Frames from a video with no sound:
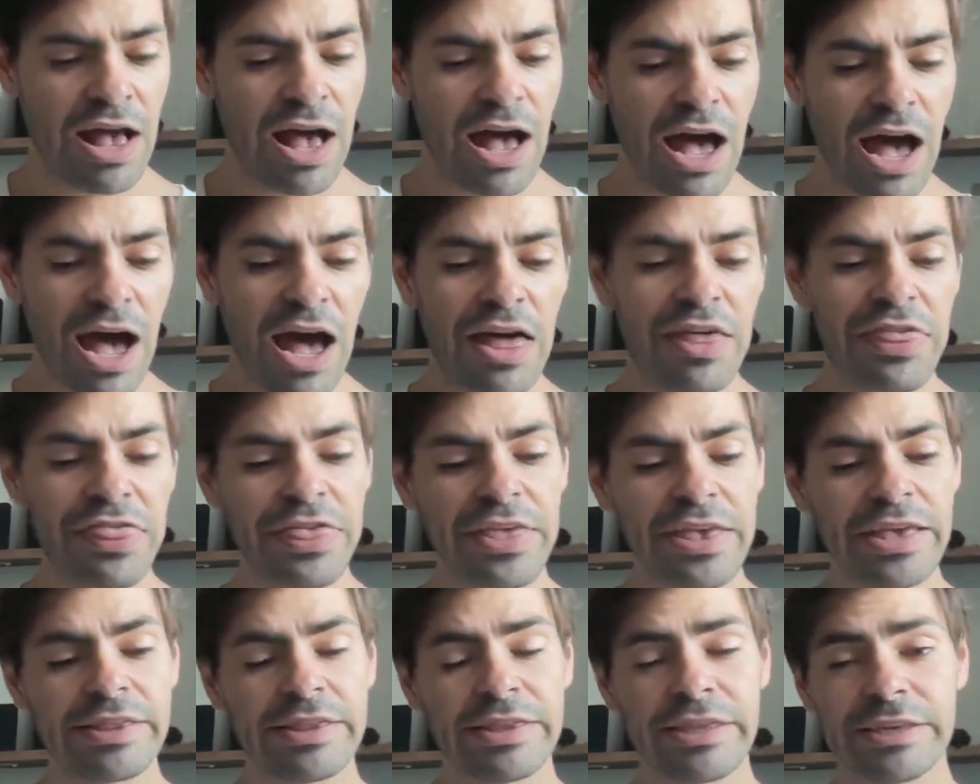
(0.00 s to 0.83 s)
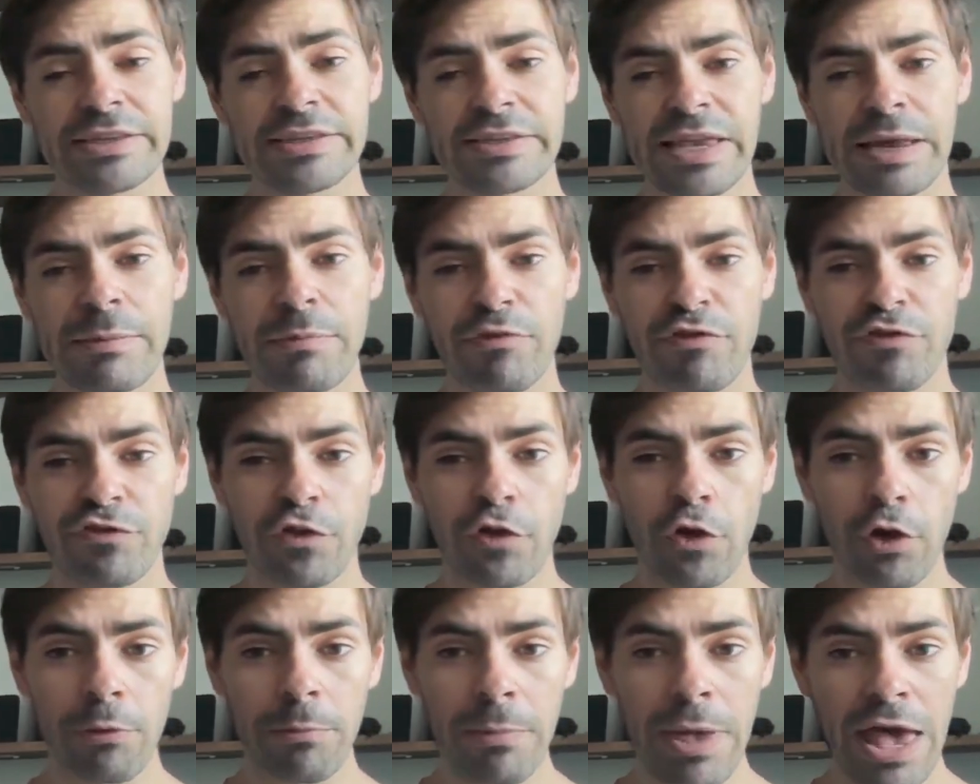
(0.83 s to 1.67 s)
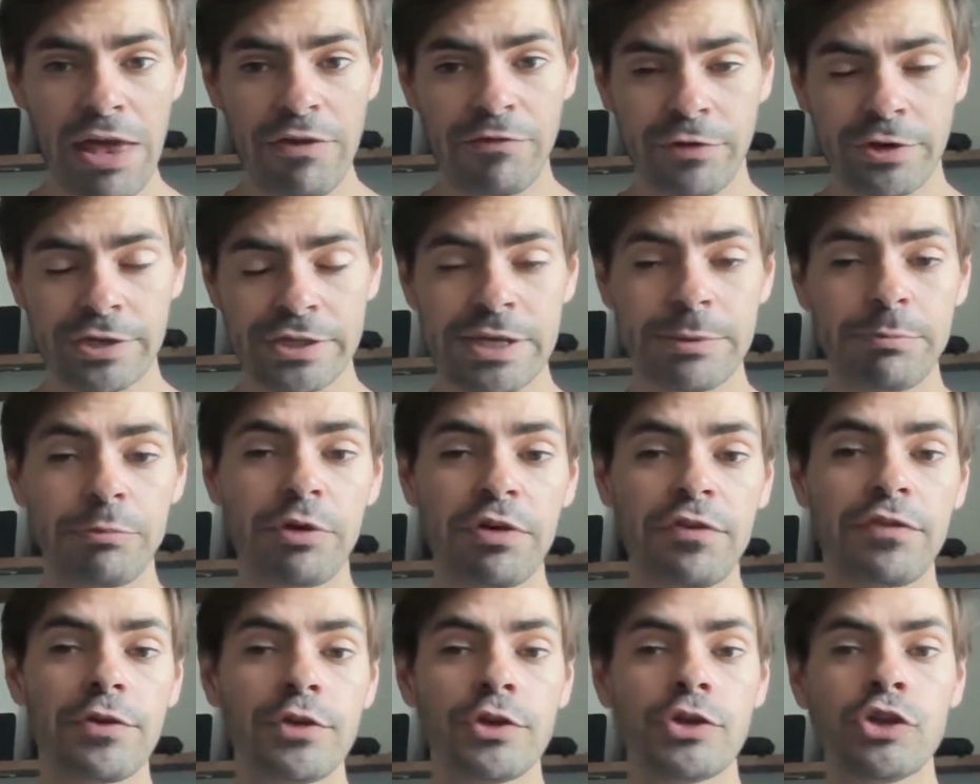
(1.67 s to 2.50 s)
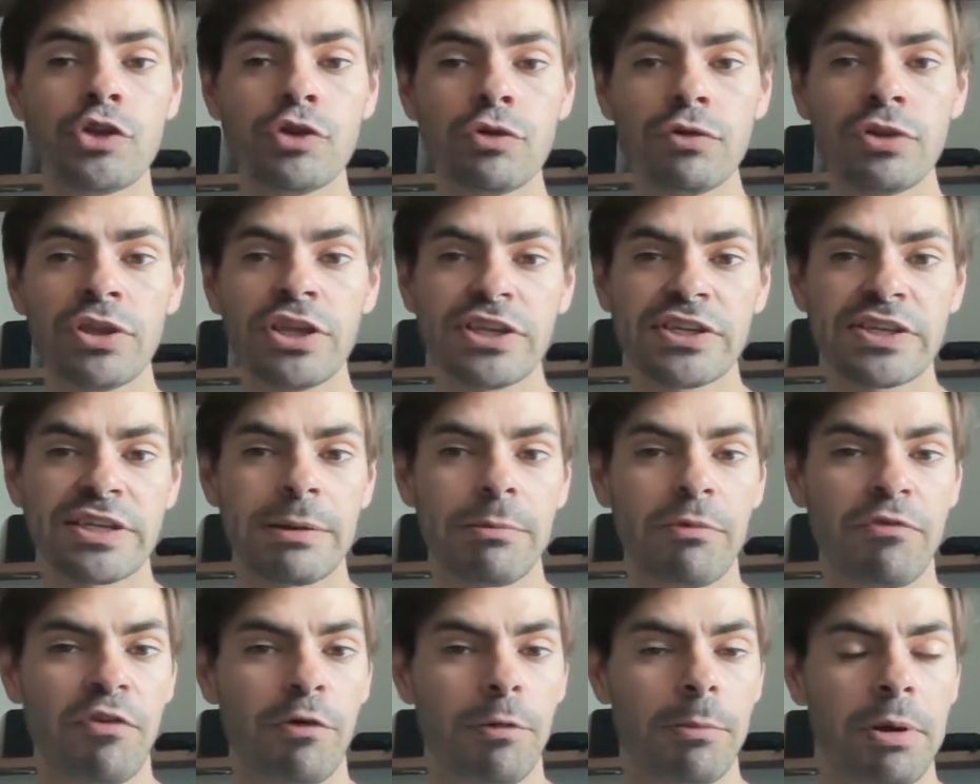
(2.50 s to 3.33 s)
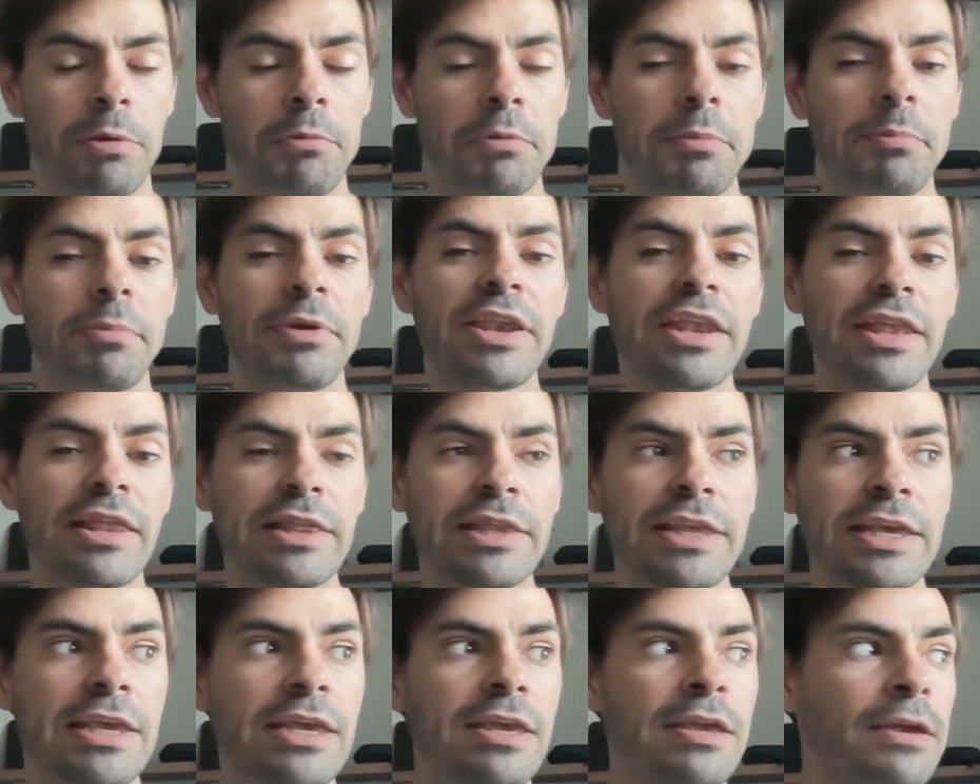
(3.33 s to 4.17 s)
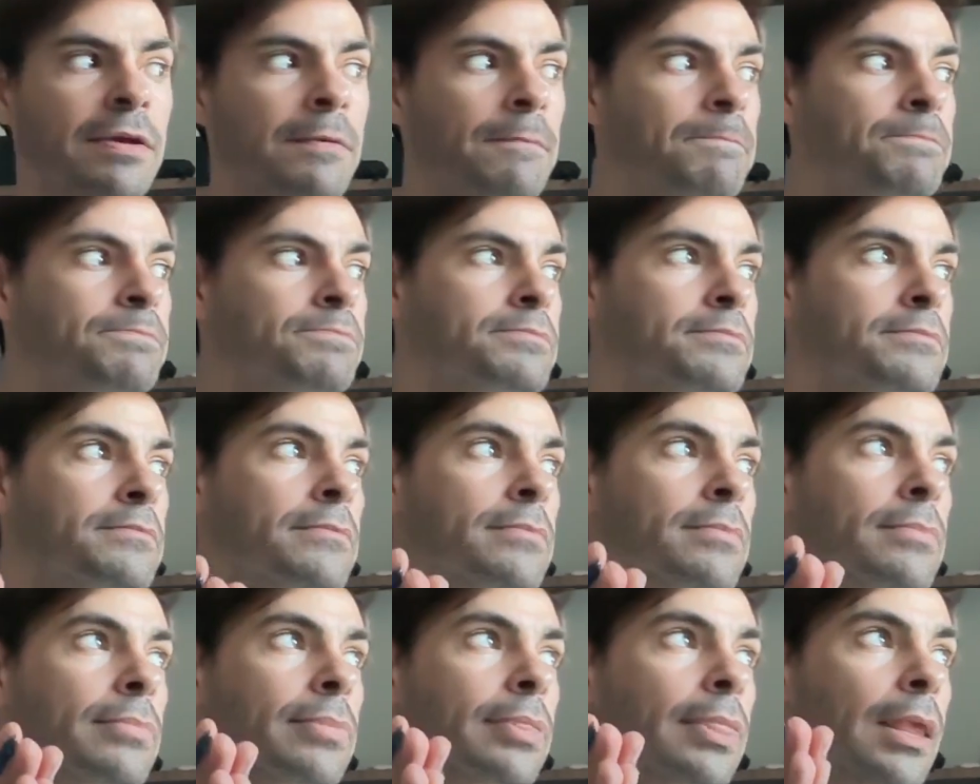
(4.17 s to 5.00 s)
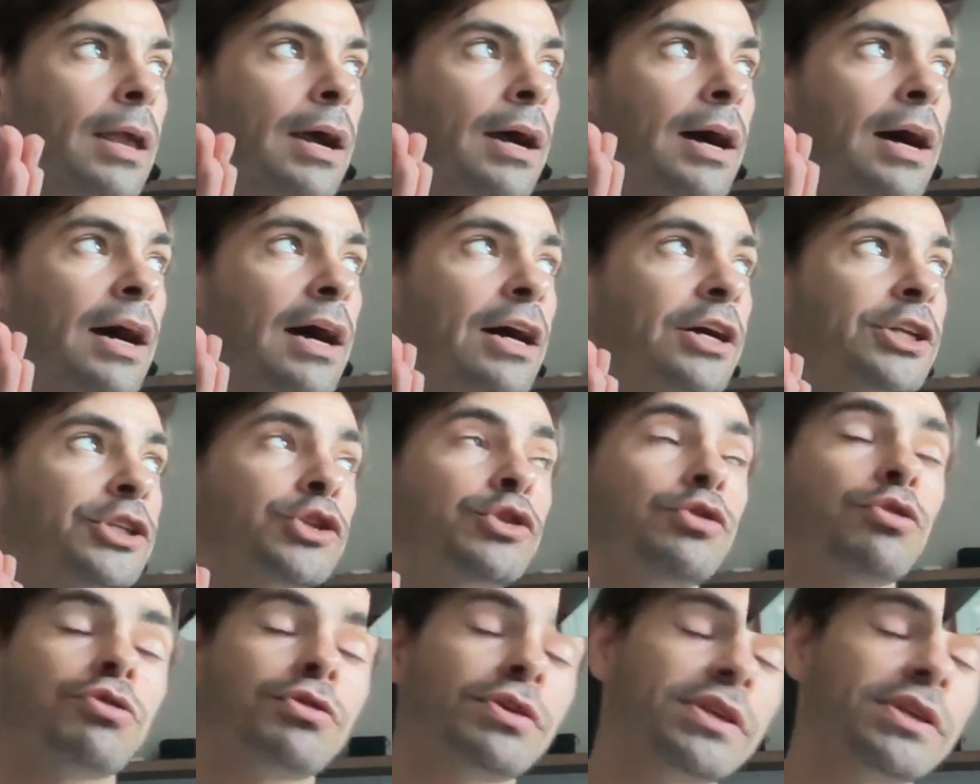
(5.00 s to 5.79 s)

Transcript: I think this type of format, for example, if you do this type of format repeatedly 2-3